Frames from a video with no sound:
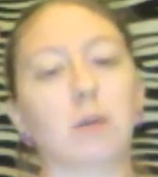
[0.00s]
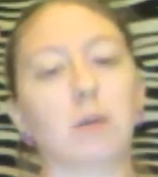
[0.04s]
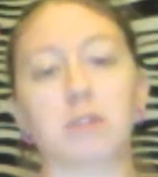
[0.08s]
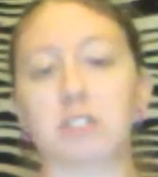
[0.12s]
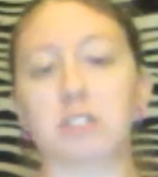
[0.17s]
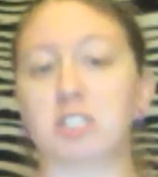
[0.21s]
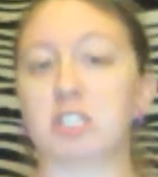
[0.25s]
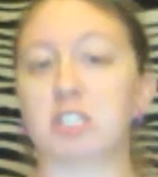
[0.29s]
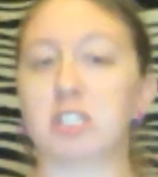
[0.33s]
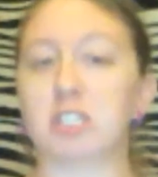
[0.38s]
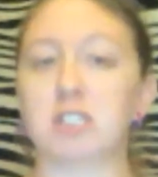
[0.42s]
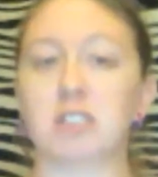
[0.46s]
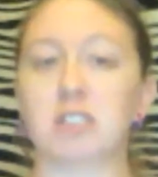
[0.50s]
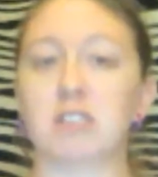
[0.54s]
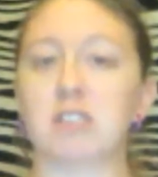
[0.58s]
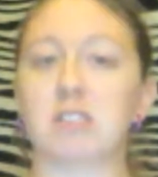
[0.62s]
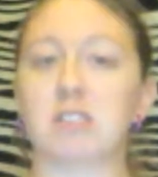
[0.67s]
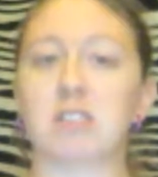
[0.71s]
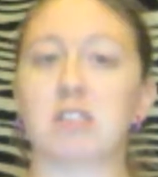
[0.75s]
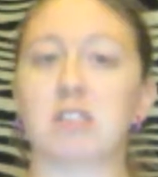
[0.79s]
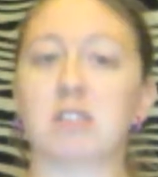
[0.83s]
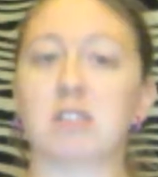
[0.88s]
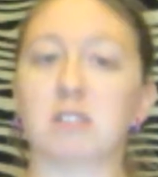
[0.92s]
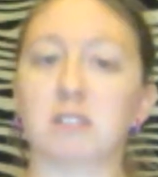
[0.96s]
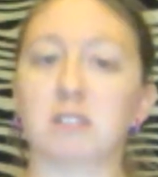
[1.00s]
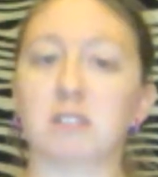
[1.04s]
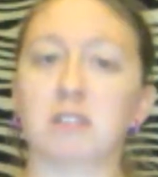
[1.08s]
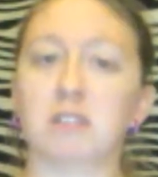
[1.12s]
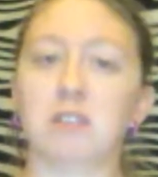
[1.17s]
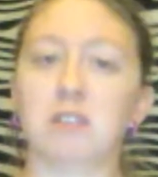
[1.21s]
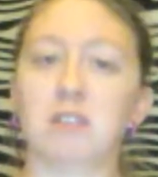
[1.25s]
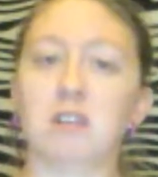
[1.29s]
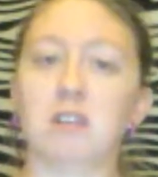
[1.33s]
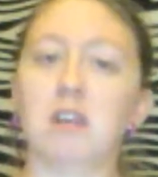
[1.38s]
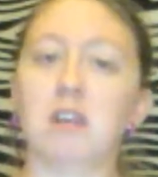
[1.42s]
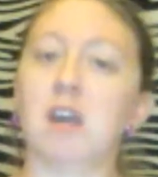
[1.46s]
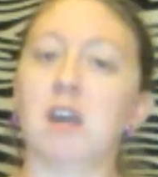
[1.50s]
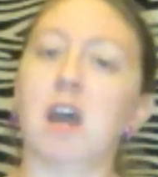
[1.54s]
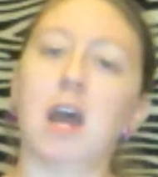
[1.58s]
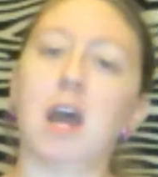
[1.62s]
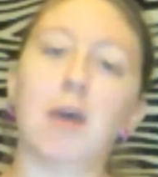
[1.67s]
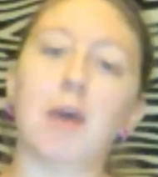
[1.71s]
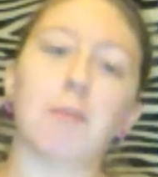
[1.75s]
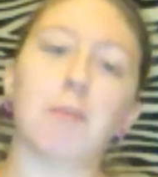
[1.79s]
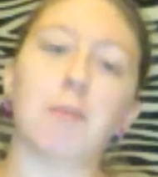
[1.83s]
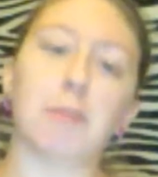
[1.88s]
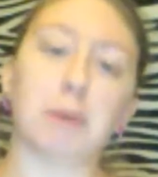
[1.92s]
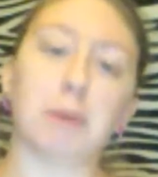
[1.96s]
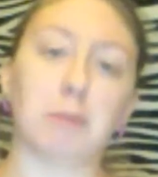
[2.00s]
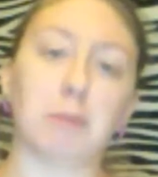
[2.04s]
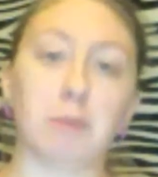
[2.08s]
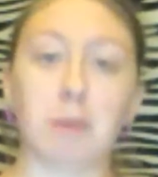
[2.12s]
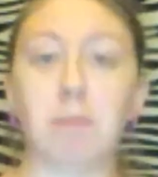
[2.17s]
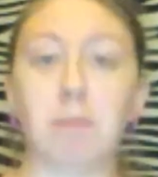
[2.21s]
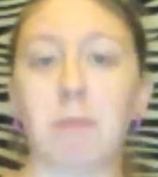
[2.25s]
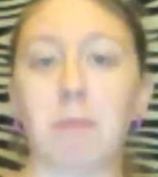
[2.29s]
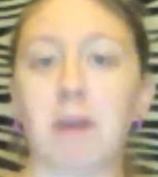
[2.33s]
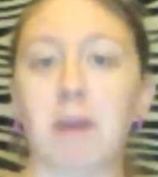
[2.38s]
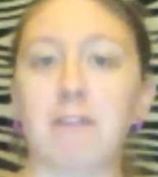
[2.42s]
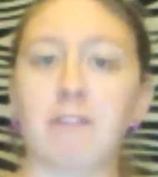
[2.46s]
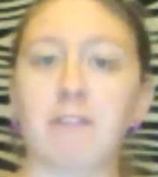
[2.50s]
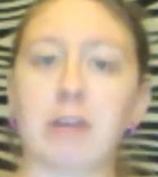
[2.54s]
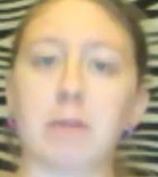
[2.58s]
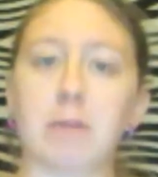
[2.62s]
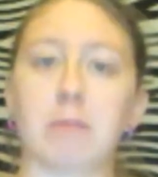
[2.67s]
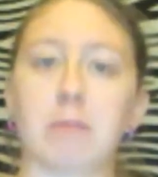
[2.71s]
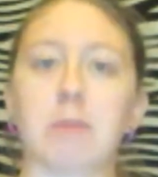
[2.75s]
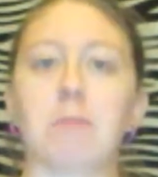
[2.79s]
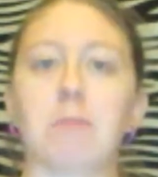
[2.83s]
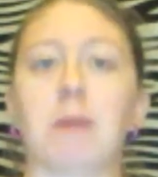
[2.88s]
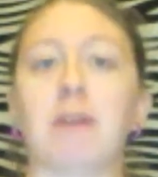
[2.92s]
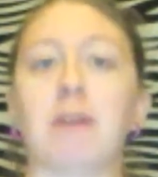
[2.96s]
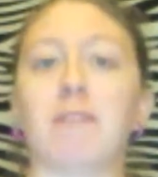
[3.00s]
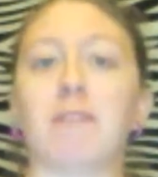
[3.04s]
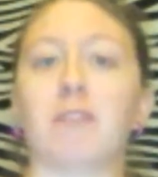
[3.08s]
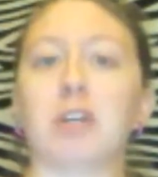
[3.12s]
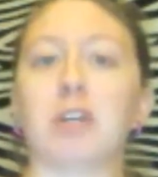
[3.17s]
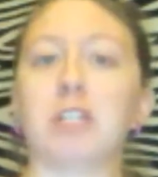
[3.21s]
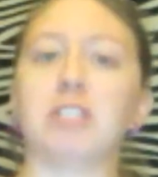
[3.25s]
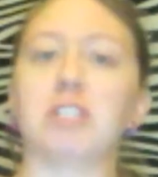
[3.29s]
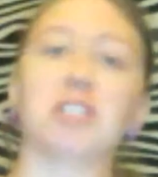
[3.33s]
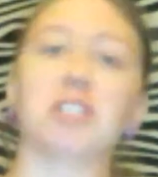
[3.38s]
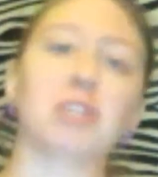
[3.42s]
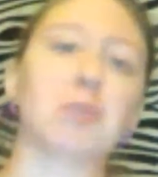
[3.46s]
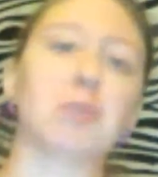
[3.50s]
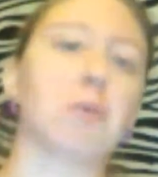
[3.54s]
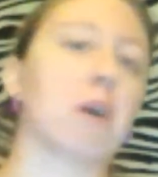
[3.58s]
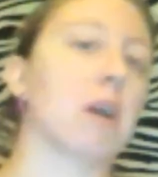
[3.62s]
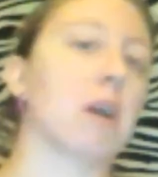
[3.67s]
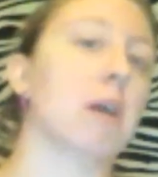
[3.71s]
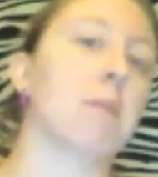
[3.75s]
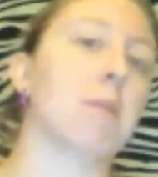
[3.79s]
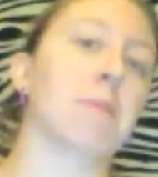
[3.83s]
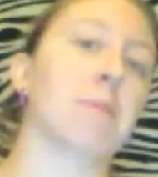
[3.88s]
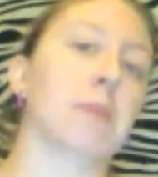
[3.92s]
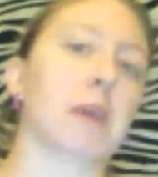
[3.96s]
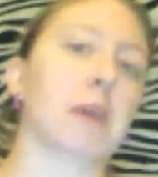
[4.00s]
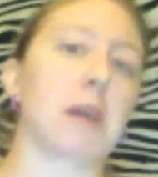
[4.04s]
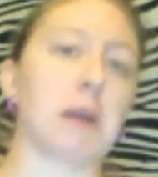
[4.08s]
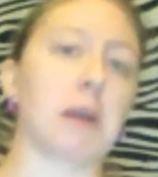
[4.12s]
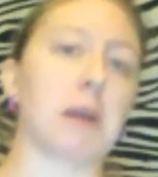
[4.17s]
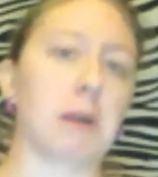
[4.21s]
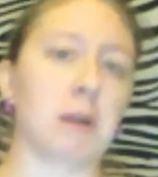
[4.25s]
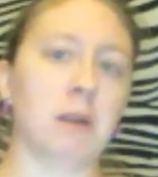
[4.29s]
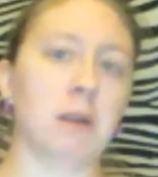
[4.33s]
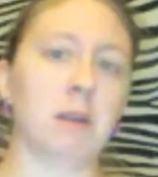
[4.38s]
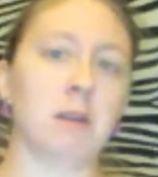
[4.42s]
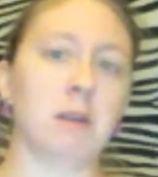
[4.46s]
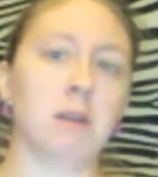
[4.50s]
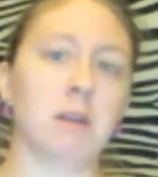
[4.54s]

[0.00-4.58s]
Lord Jesus. I will be with my family and my friends who are up there.